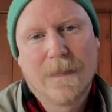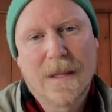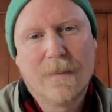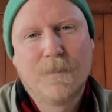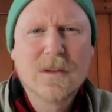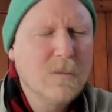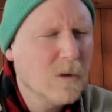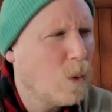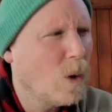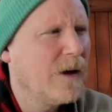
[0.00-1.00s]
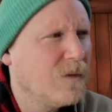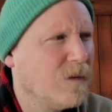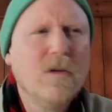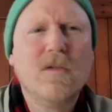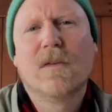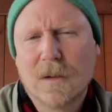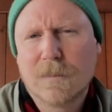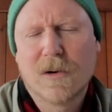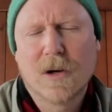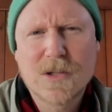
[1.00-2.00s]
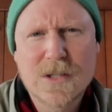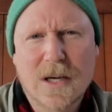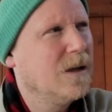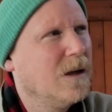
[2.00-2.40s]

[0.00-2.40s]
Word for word: They're, they require two different approaches.